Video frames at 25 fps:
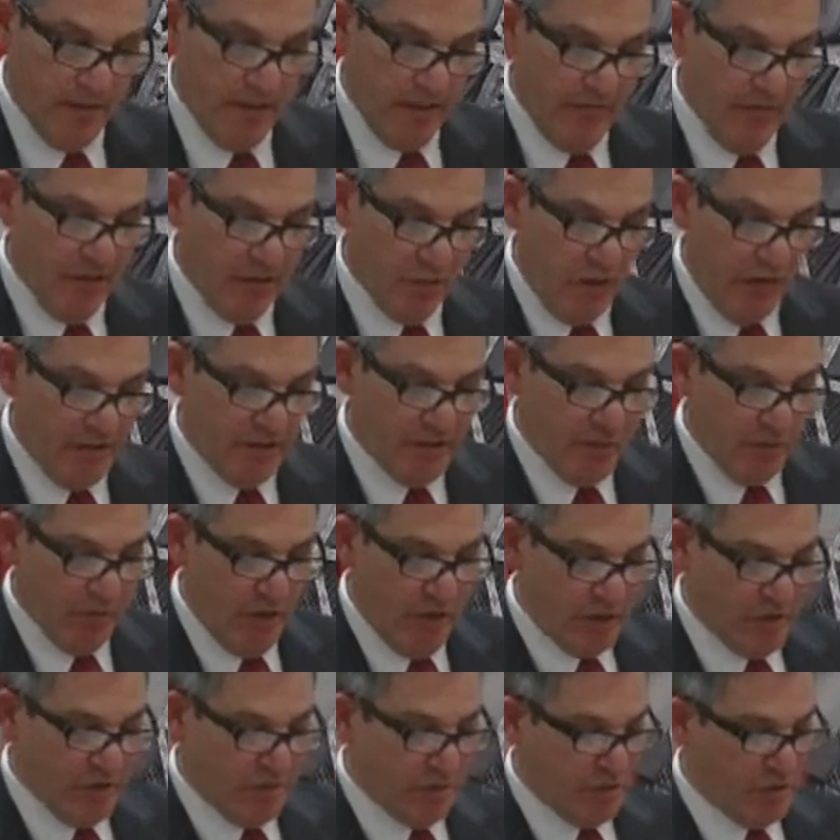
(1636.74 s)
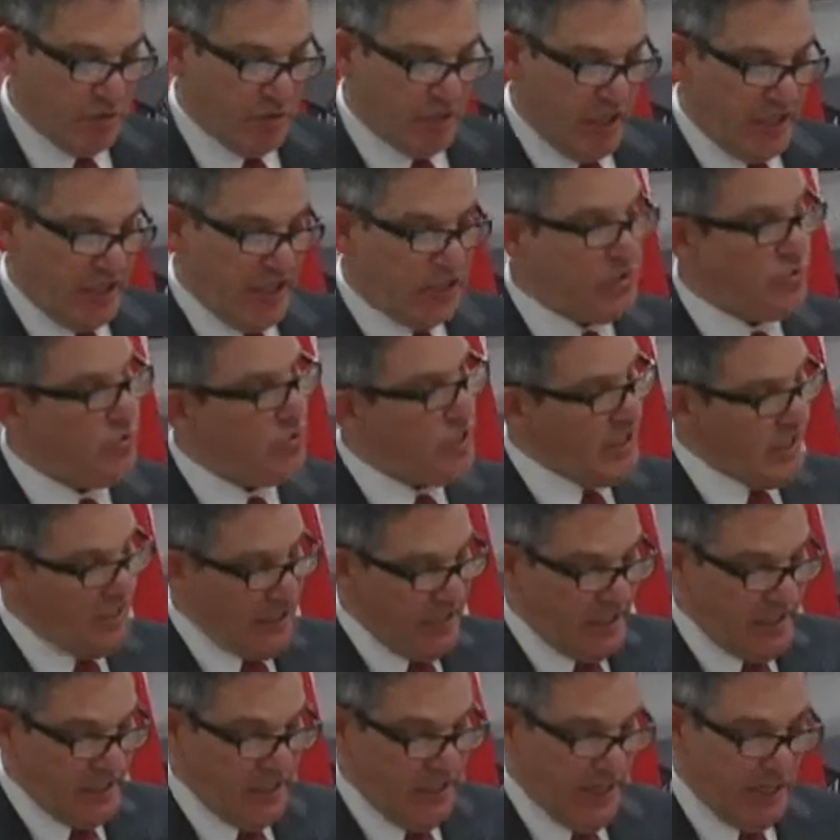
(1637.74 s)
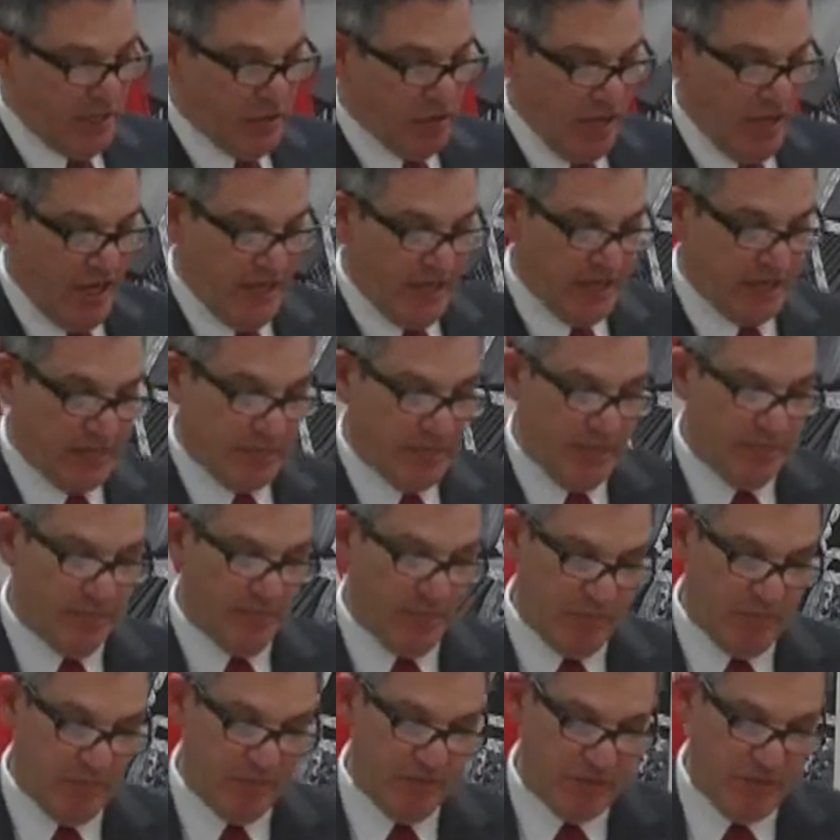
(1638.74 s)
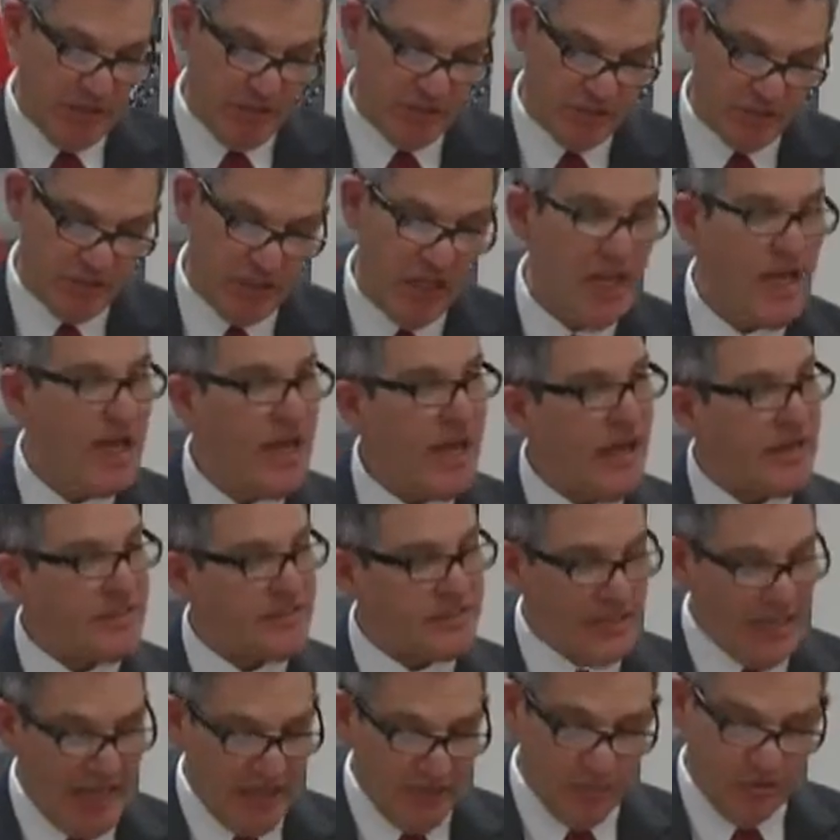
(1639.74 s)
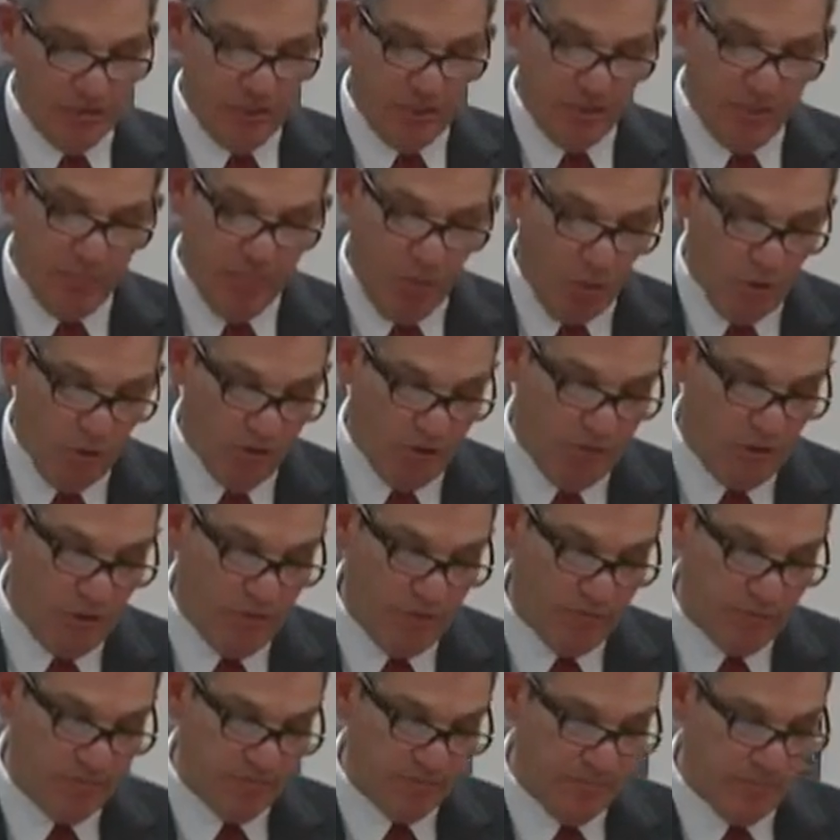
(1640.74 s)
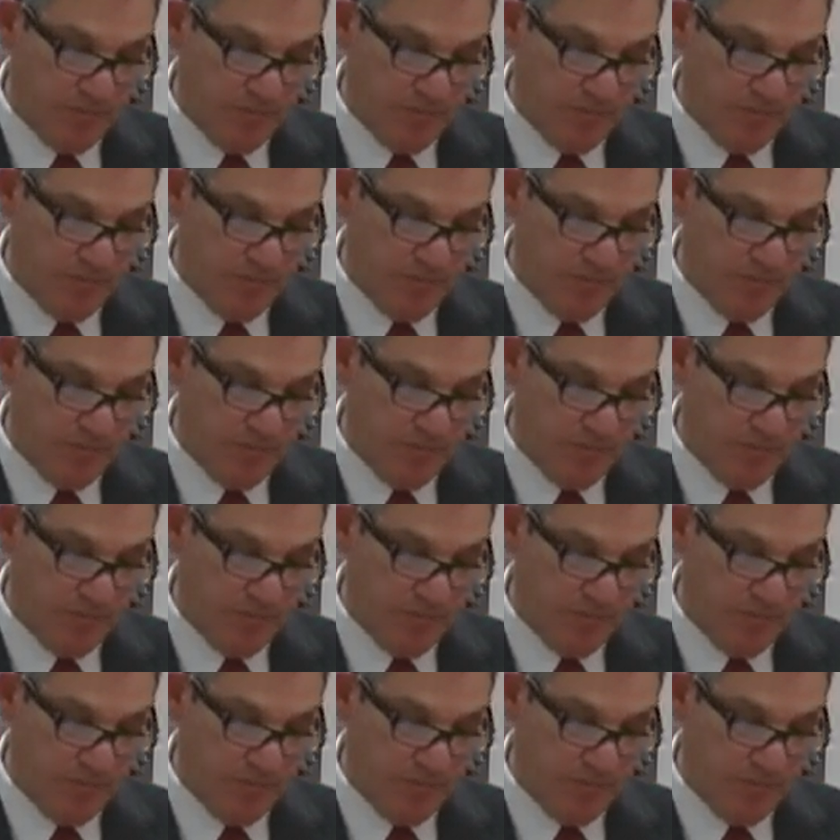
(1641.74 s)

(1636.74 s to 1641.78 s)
in the right direction pertaining to the EDA grant implementation at Town Center Portico.